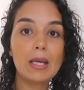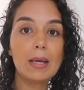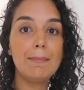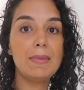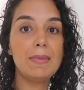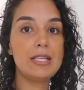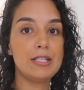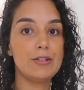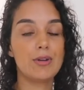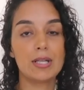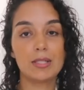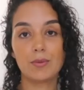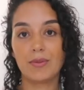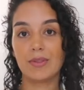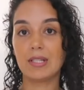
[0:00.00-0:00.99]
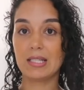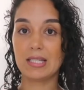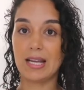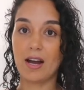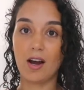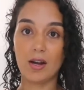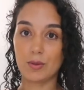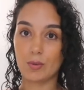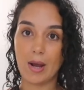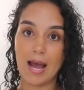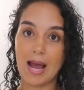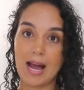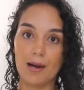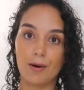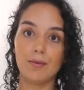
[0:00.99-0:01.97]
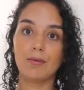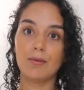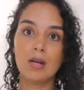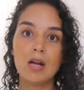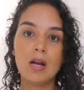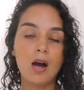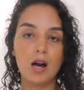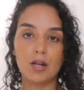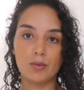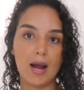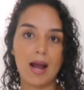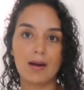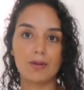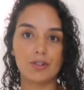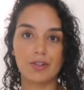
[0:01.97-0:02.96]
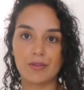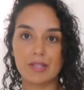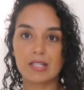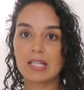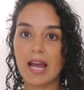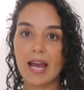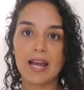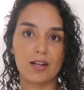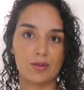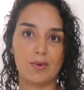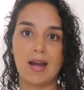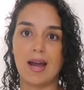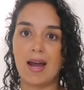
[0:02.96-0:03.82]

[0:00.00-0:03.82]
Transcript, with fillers: midi dress with the slit I'd wear out I'd wear out during the day, I'd wear